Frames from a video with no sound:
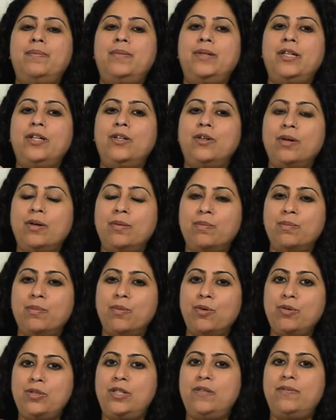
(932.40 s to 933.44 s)
You know,
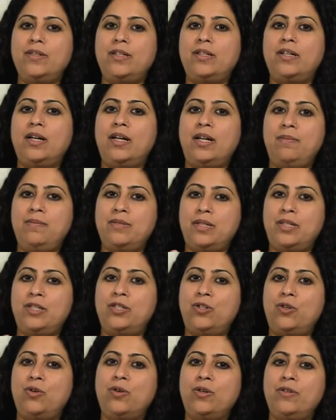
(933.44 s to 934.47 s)
most of the crimes are
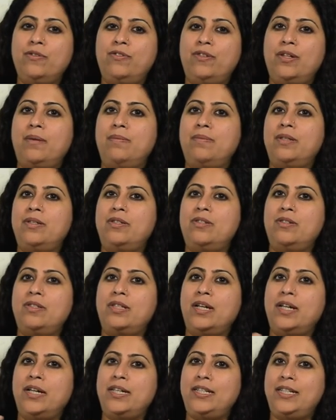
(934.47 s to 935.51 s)
drawn from the
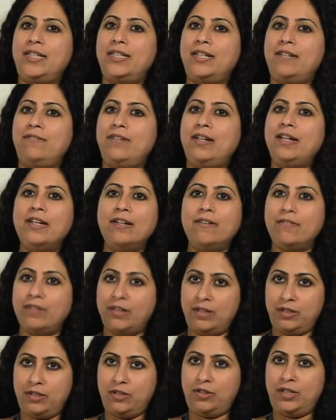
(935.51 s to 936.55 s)
society that we live
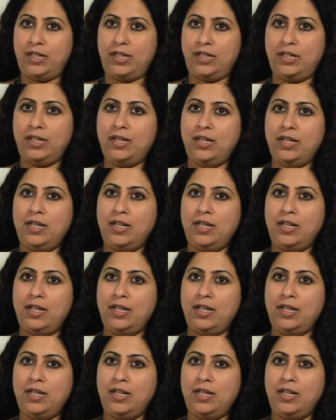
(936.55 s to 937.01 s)
in today.